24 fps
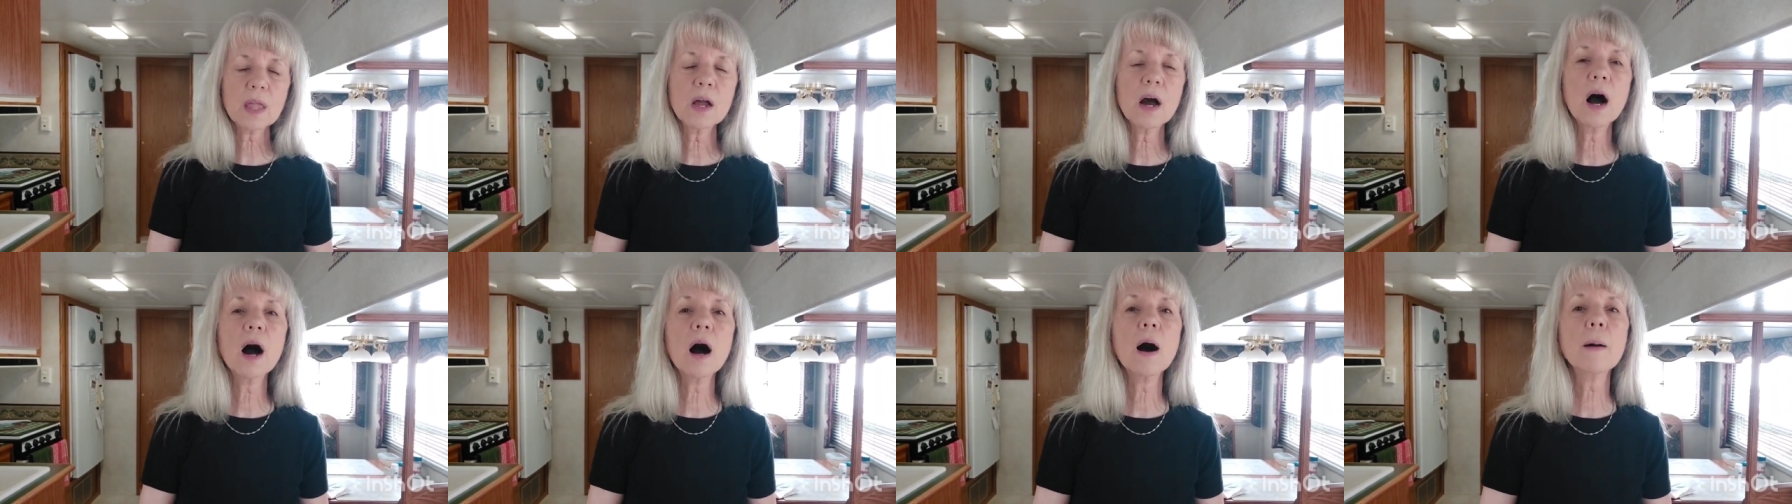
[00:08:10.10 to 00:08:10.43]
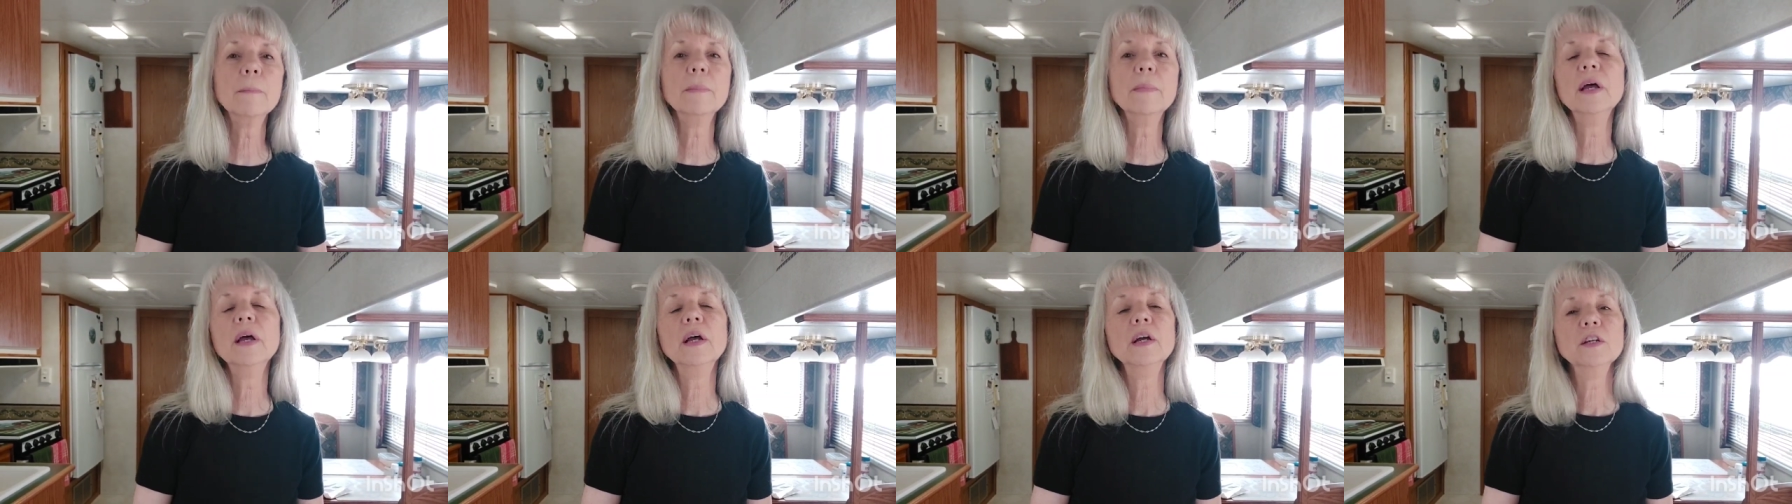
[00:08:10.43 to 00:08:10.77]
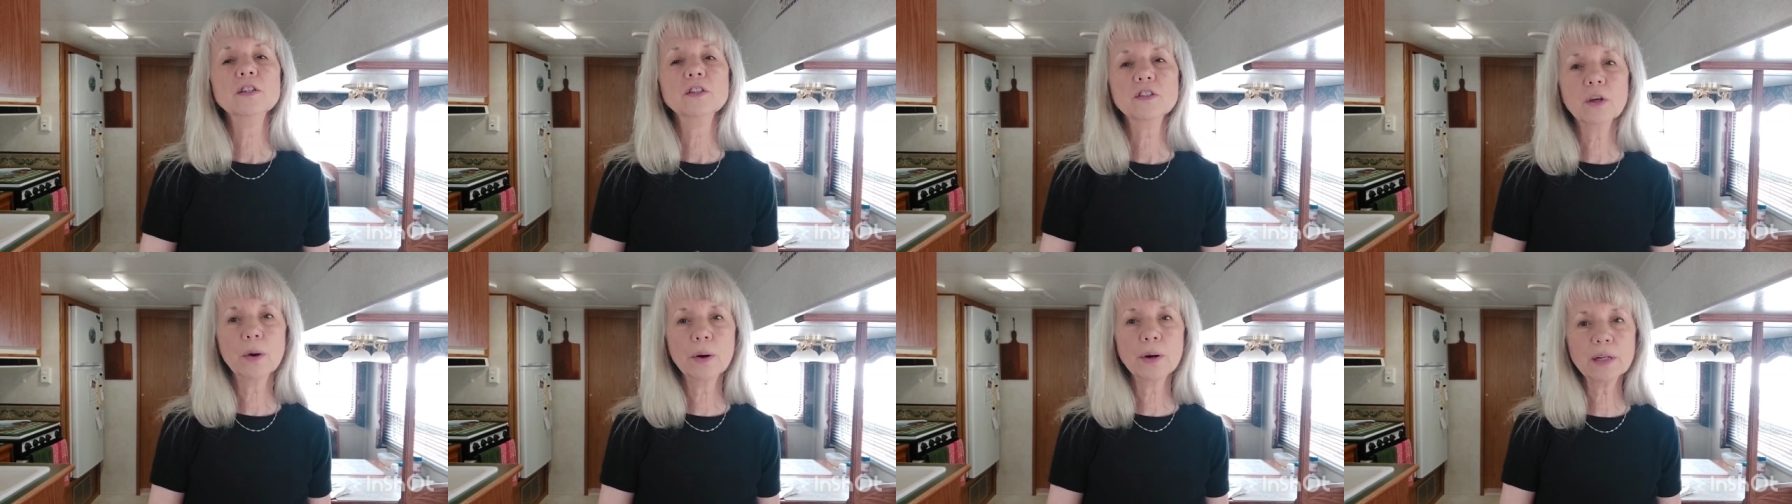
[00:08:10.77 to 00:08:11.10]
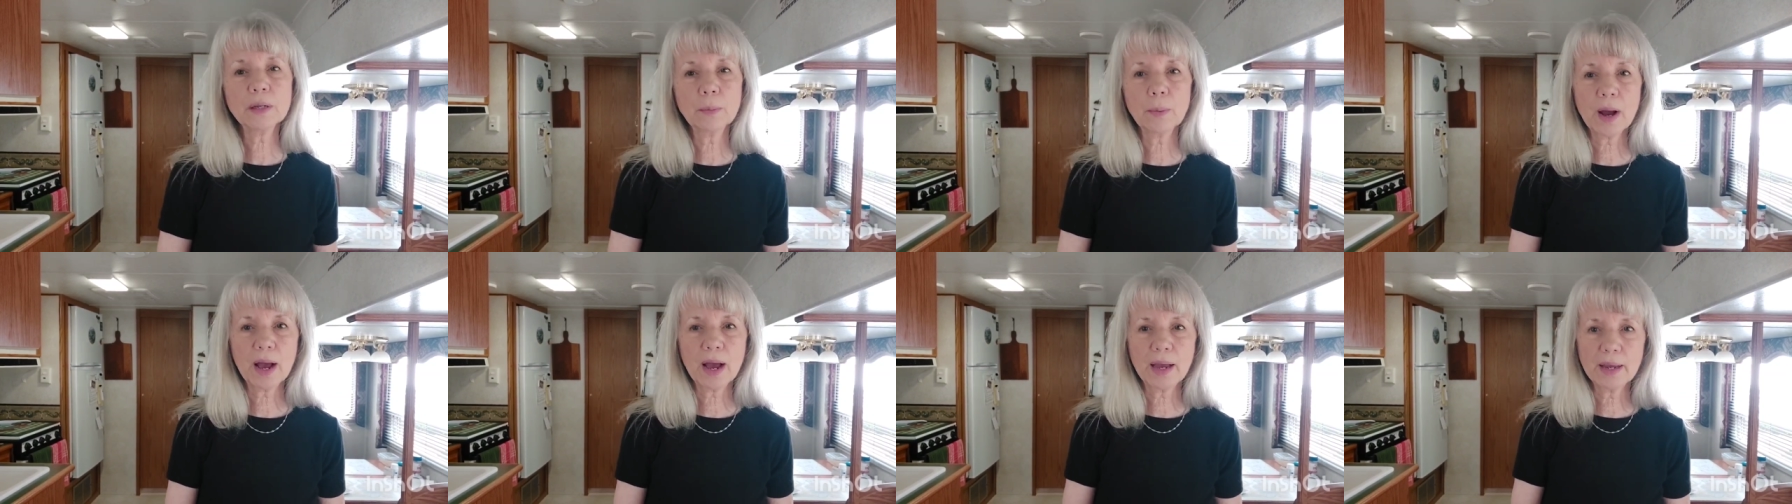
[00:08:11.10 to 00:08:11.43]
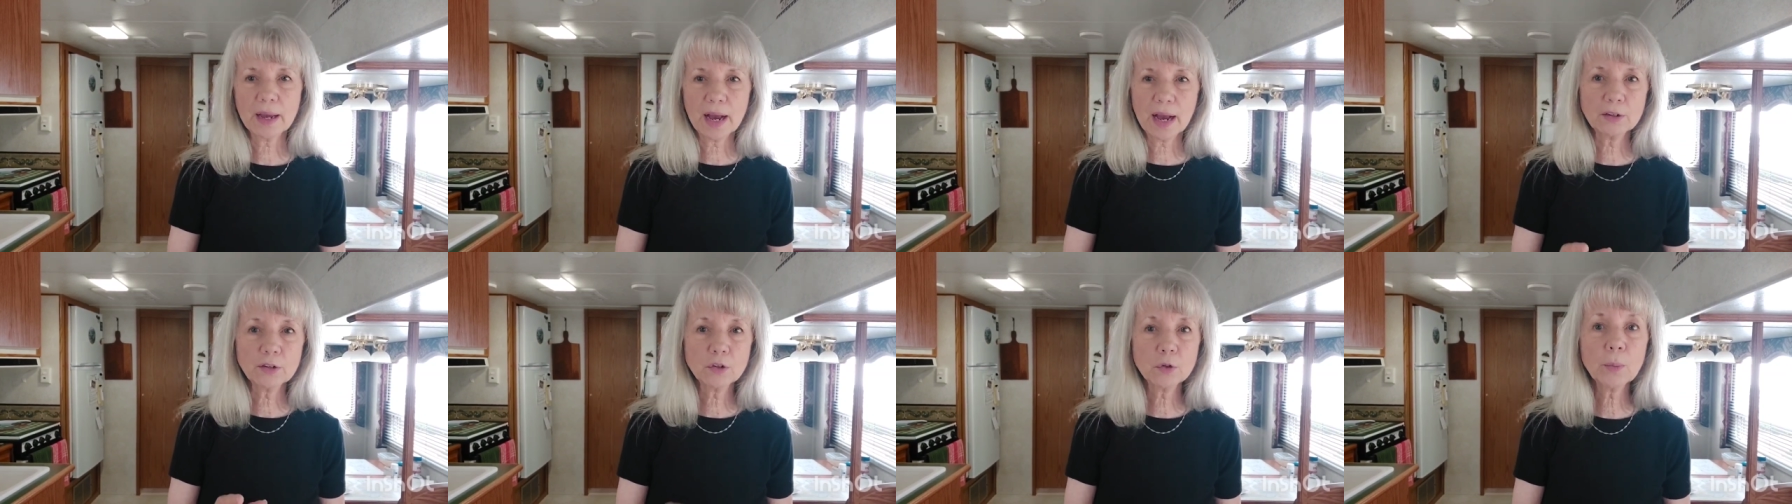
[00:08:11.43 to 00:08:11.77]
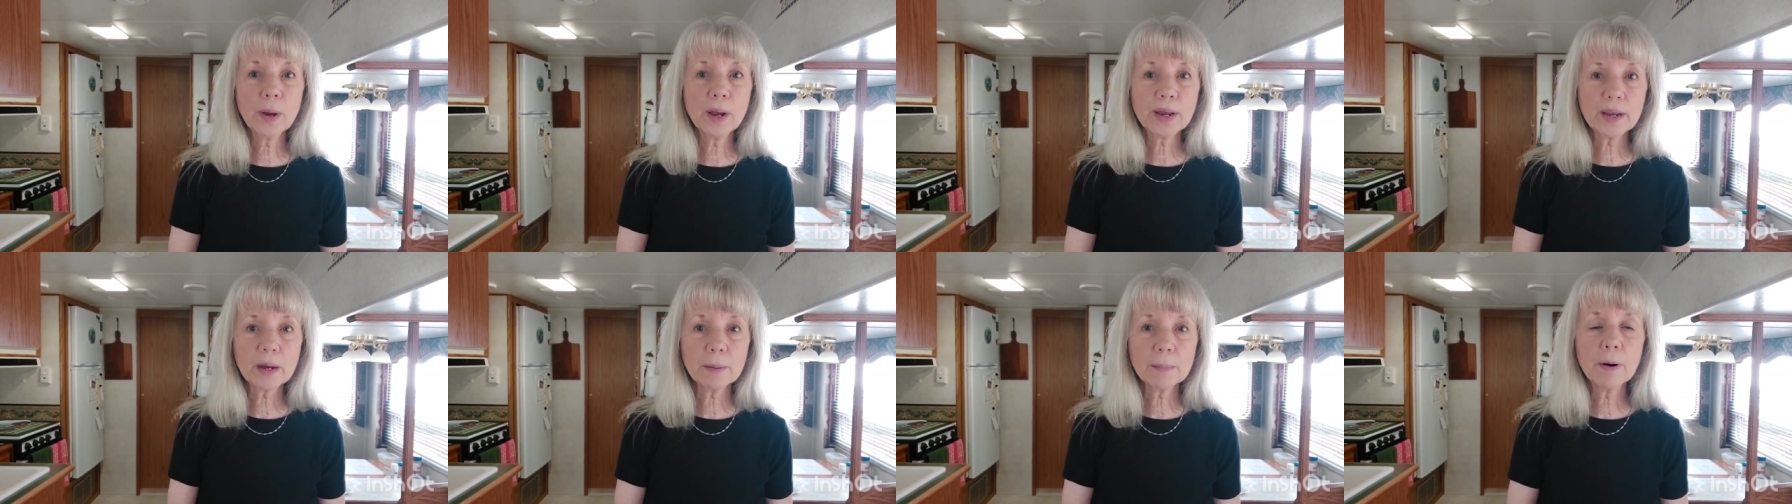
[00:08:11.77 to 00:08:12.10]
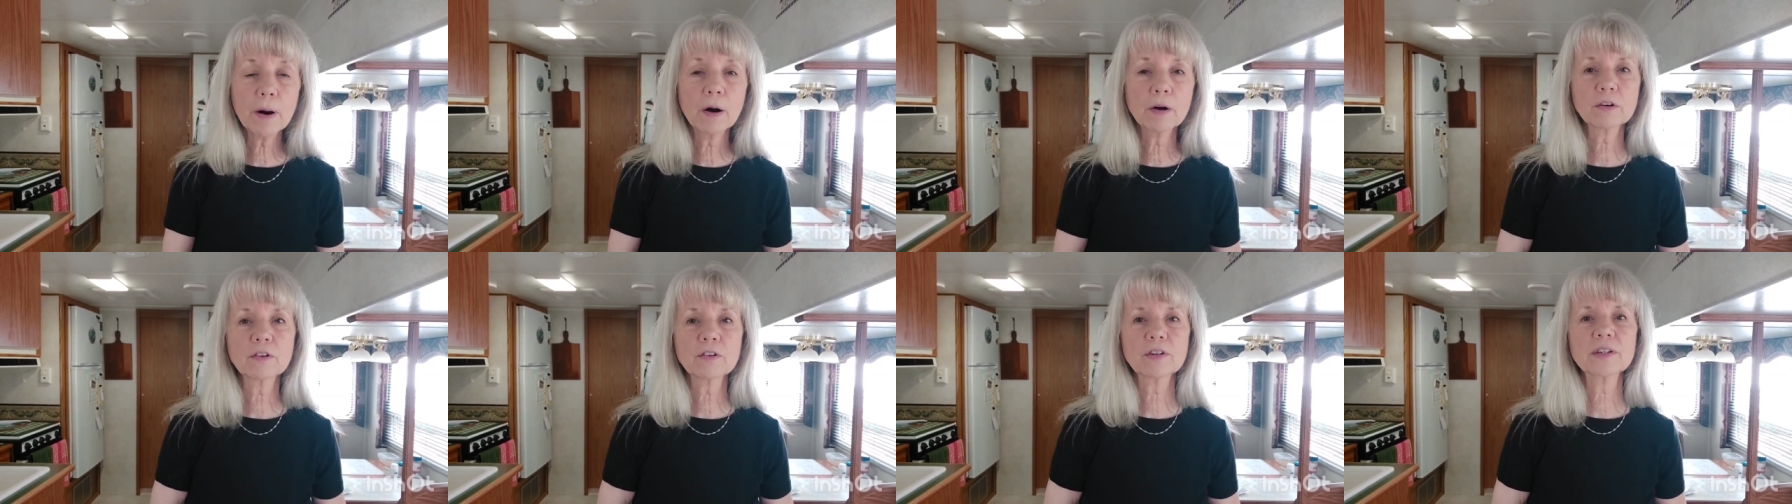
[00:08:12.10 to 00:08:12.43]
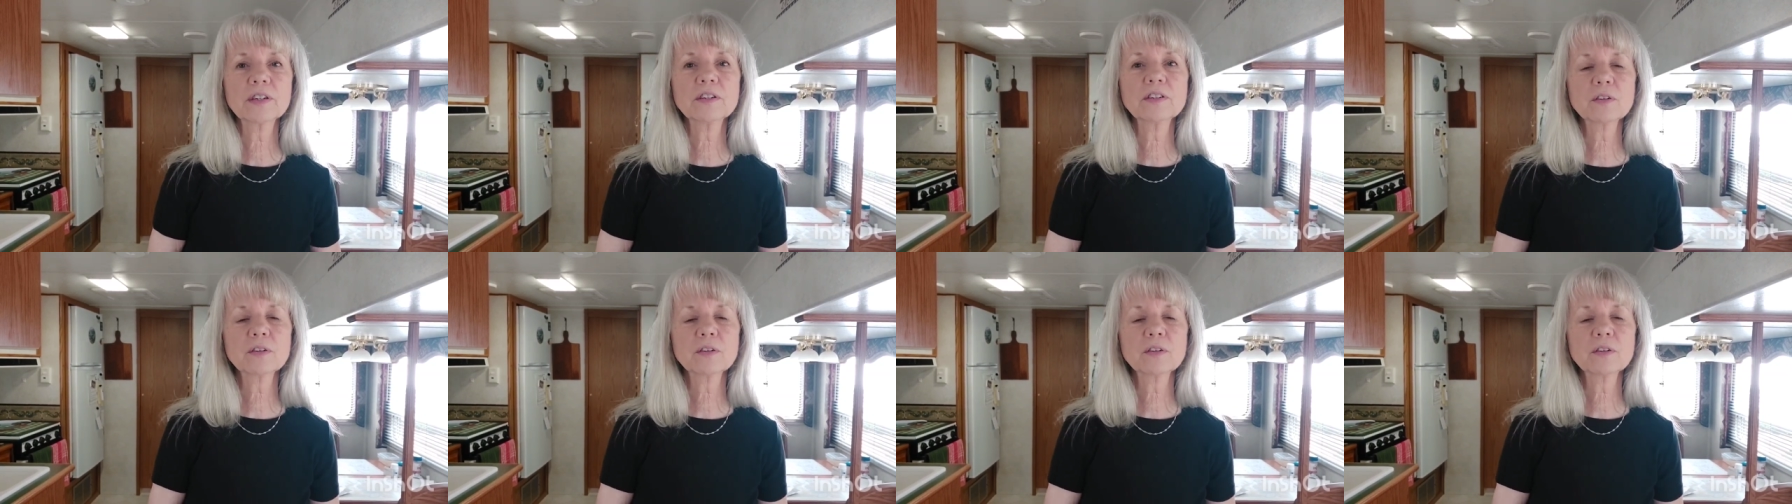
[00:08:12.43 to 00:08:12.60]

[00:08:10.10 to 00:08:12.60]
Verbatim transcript: Um, so anyway, I do wake up hungry,